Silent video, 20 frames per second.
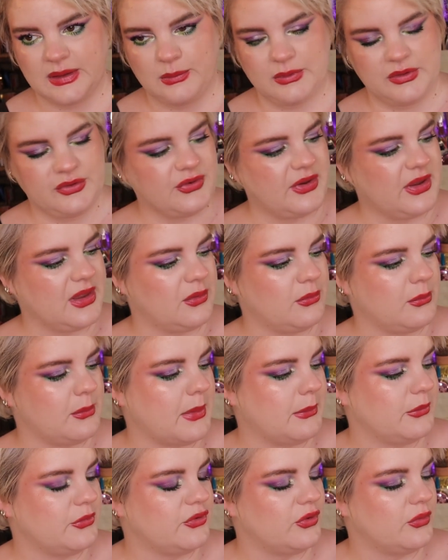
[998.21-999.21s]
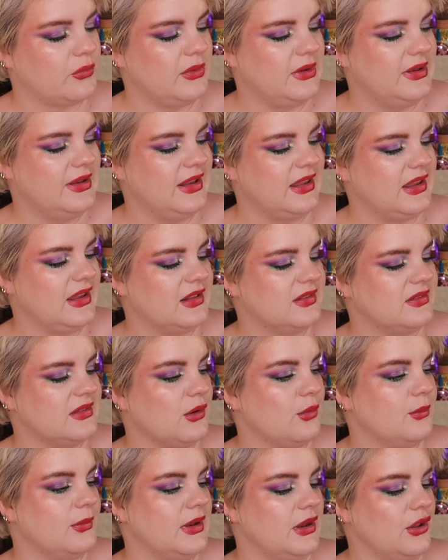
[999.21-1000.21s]
I will try and remember to link it
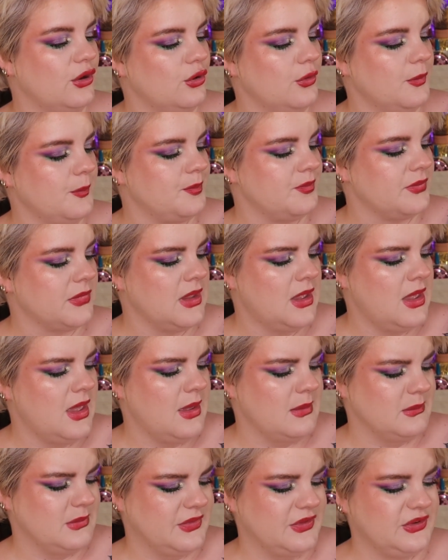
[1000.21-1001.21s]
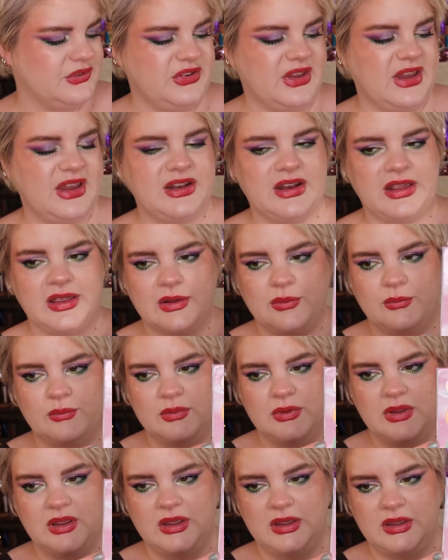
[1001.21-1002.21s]
down below. But the shade
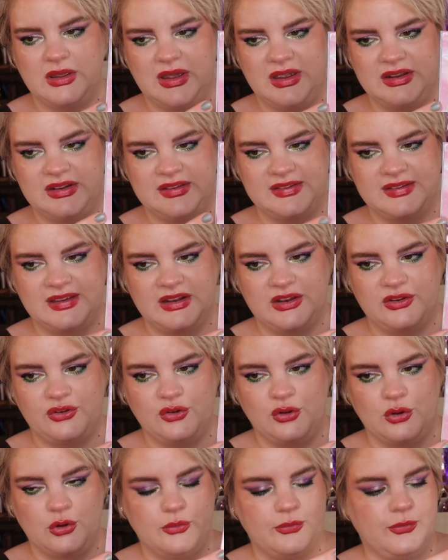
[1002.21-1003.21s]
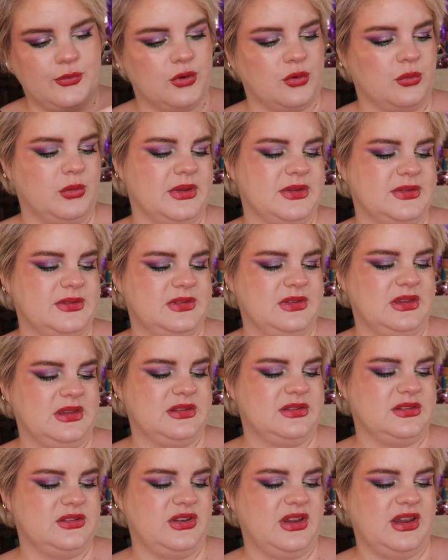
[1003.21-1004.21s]
I decided to go for was
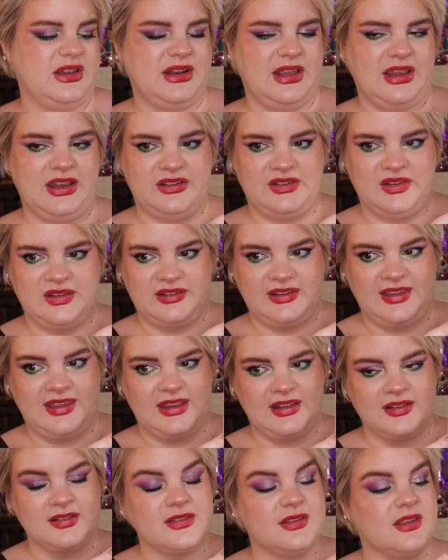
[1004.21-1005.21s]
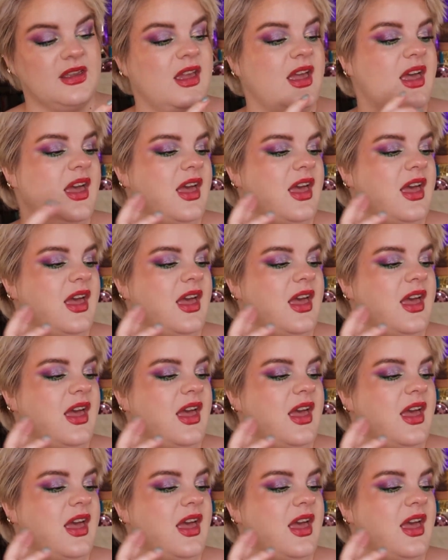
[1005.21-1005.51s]
this shade 888.